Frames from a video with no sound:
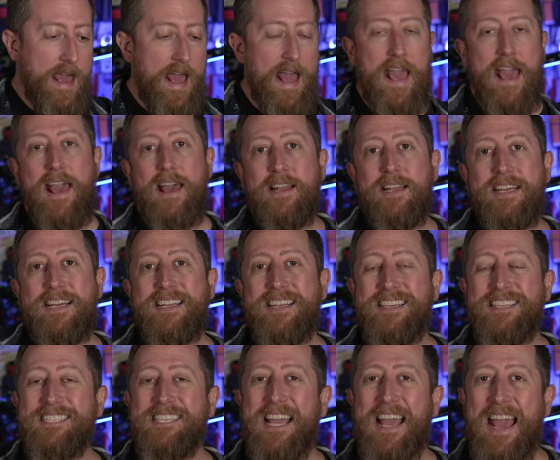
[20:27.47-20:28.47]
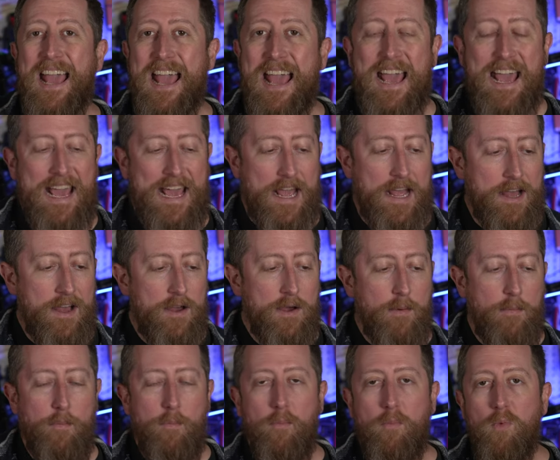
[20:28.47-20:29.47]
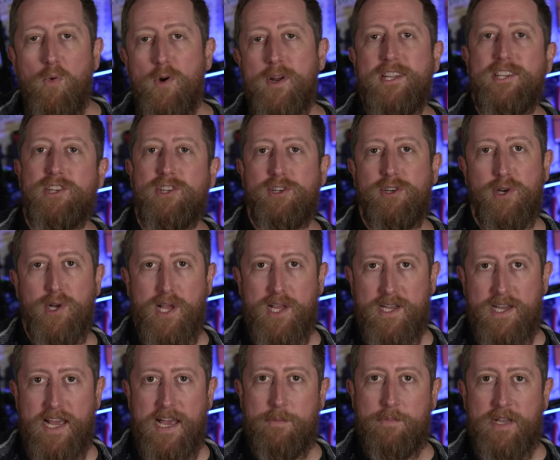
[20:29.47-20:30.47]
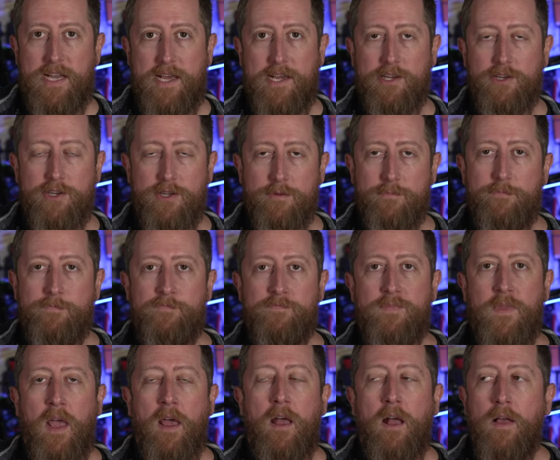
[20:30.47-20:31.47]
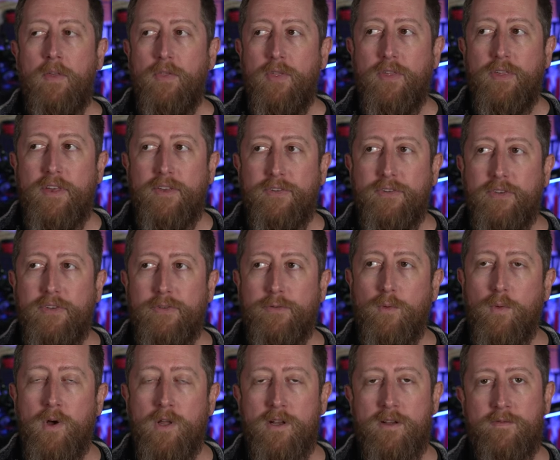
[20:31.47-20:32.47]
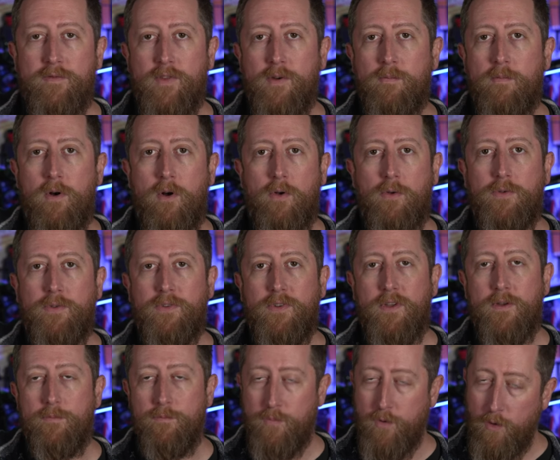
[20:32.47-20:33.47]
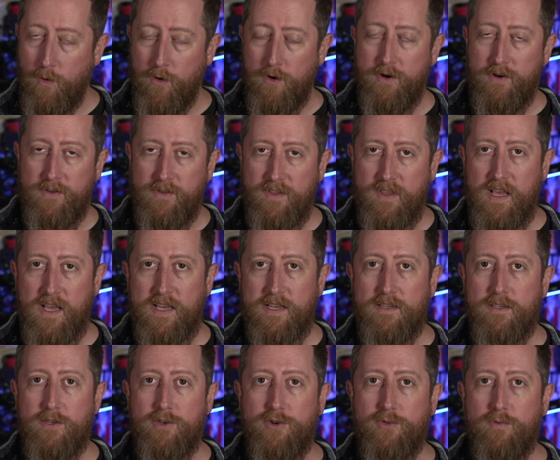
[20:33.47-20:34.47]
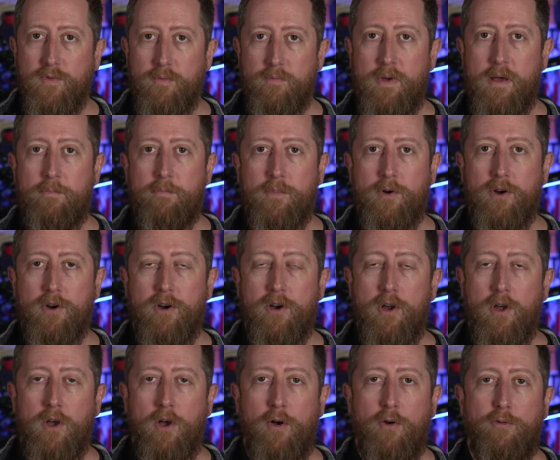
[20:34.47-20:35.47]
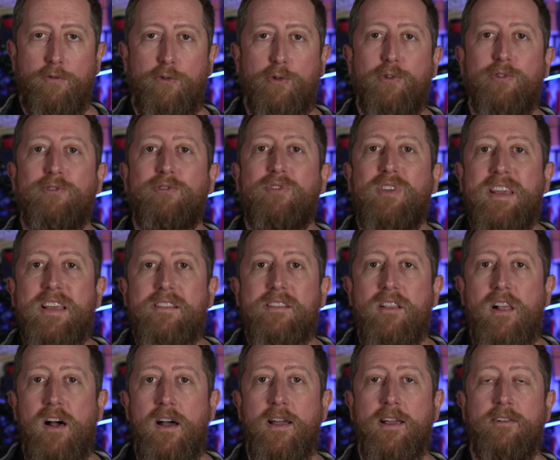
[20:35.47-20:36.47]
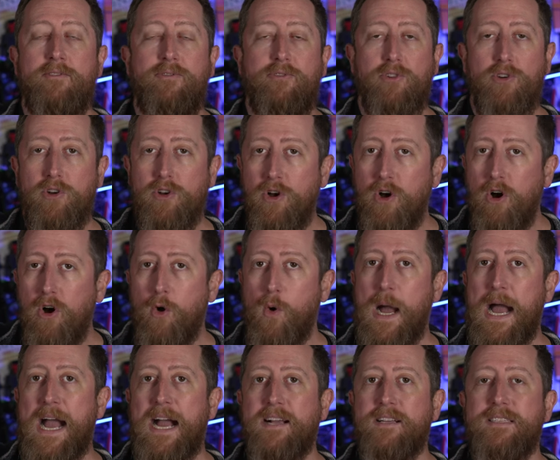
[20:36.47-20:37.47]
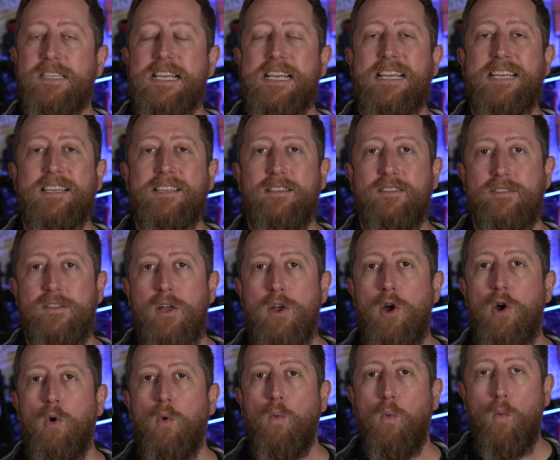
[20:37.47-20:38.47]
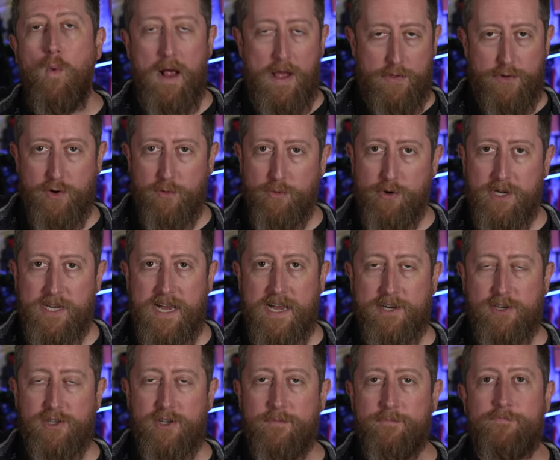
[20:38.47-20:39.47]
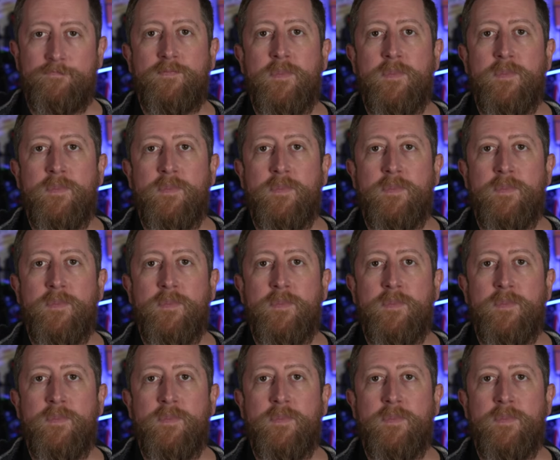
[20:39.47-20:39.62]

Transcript: And it is A, moisture contamination. This is one of the most important things to remember for feed line, for coax is weather protection.